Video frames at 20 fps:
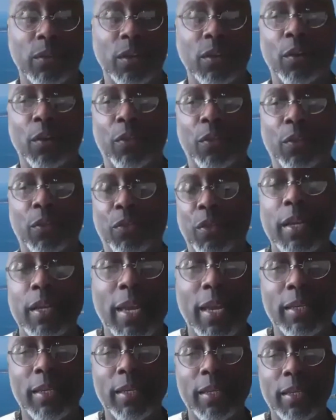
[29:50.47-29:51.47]
there are
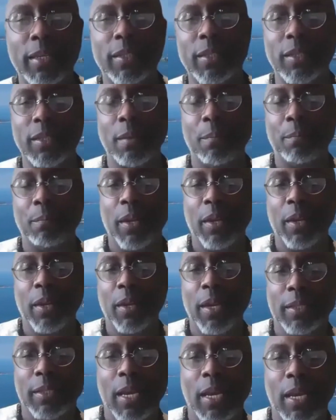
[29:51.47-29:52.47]
things that exist in
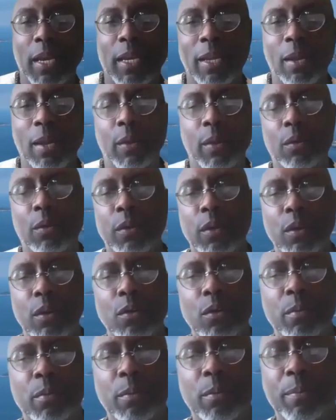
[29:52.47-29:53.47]
plain sight that we don't
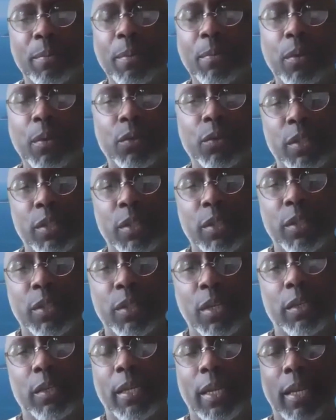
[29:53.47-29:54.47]
know, but people don't
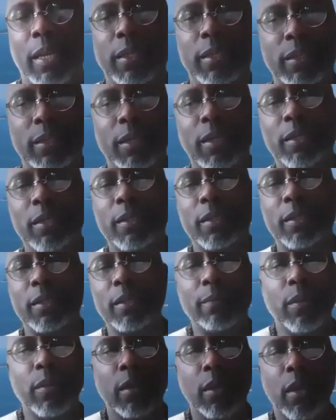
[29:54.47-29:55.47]
tell us that they
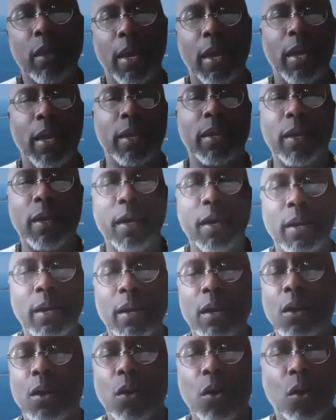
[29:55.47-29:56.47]
exist. And
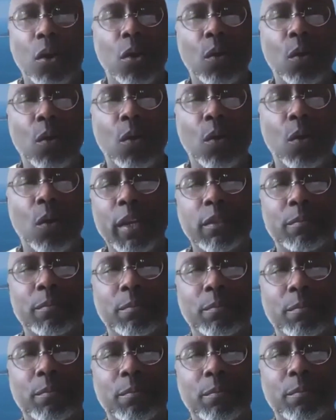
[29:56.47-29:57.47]
always
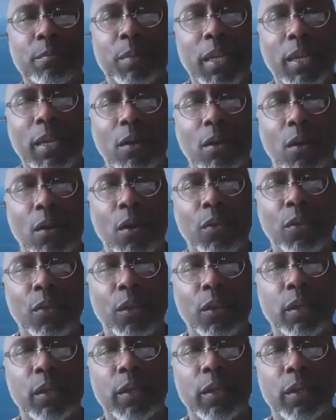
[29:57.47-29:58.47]
be
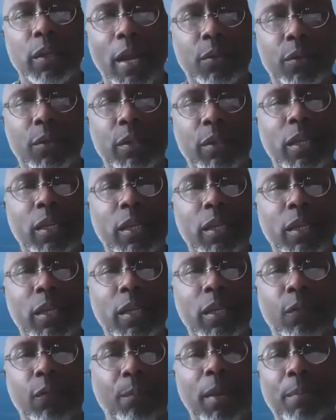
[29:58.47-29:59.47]
on the lookout to
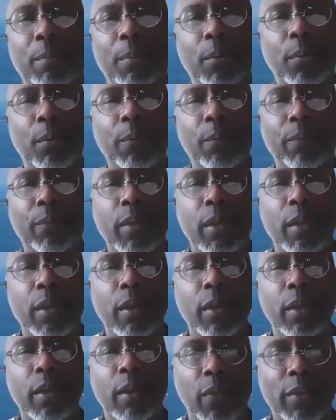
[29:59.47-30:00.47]
seek for people
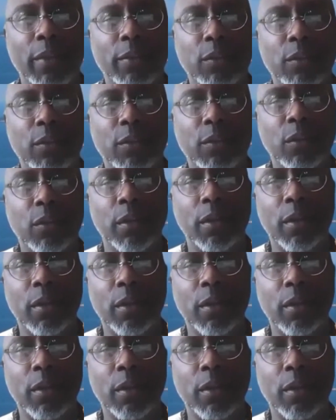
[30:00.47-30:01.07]
that's going